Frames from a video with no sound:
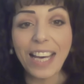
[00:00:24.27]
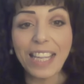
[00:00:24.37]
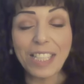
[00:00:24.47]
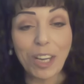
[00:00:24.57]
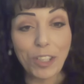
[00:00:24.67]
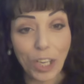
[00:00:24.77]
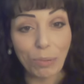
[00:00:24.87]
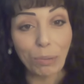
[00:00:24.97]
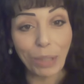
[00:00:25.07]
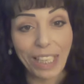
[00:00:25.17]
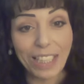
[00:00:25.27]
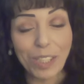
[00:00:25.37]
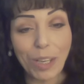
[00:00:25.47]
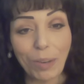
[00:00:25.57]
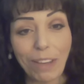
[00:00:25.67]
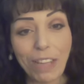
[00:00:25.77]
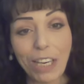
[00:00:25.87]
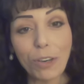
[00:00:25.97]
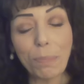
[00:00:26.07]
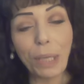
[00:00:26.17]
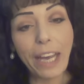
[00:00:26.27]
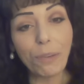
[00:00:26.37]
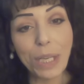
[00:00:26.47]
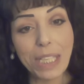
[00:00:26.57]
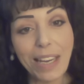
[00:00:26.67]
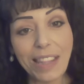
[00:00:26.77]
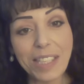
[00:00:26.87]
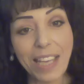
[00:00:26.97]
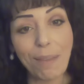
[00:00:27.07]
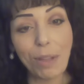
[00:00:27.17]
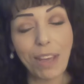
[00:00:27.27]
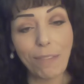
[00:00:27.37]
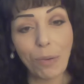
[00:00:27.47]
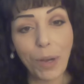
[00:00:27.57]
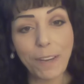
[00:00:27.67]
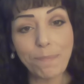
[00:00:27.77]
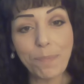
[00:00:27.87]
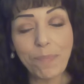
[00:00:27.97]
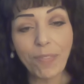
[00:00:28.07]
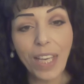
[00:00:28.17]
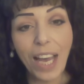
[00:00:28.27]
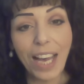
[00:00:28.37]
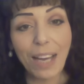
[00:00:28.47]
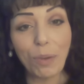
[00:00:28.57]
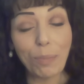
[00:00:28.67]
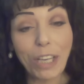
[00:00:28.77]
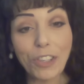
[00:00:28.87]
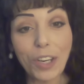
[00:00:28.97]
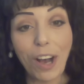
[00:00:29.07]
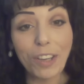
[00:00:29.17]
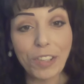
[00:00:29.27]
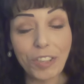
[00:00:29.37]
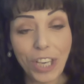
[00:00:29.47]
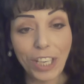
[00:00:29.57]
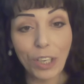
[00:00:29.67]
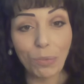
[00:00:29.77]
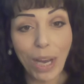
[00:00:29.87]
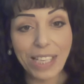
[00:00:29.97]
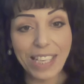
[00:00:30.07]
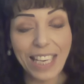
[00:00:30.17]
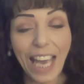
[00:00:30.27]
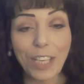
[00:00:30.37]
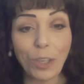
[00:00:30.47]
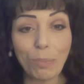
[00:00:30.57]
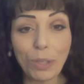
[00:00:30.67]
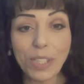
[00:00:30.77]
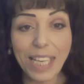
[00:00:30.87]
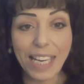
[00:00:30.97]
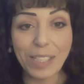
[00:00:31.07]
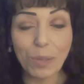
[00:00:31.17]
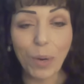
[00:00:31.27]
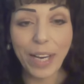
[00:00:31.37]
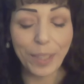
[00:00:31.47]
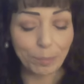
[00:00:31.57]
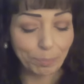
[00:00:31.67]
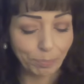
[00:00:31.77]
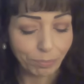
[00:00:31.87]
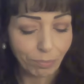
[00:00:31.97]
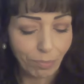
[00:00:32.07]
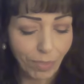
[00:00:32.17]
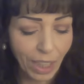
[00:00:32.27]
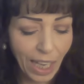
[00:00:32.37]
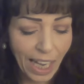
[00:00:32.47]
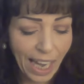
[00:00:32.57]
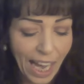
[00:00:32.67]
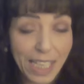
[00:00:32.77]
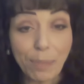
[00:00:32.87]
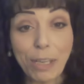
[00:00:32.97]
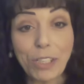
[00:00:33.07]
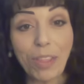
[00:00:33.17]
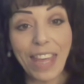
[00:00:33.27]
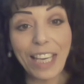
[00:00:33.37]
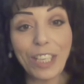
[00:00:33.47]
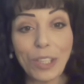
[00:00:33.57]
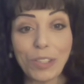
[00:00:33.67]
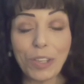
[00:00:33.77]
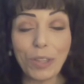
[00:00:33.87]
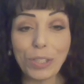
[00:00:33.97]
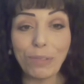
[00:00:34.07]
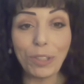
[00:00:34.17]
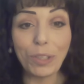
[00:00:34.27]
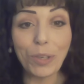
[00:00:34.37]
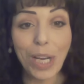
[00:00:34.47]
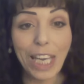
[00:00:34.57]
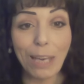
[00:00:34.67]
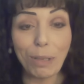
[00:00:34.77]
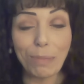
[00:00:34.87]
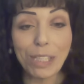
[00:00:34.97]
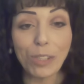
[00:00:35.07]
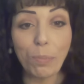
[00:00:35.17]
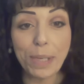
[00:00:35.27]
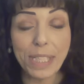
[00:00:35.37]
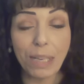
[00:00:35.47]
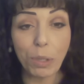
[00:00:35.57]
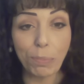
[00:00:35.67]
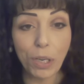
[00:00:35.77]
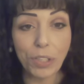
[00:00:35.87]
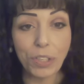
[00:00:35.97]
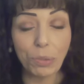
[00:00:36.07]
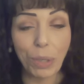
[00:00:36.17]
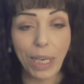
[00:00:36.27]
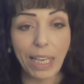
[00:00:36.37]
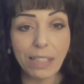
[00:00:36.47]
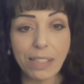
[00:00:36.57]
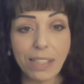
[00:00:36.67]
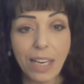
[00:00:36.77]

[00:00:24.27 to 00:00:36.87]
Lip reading: These are general readings, so if they don't apply or resonate the same with everyone, I remind you to also check your rising and your moon sign as well. A special thank you to those of you who are keeping me so busy with personal readings.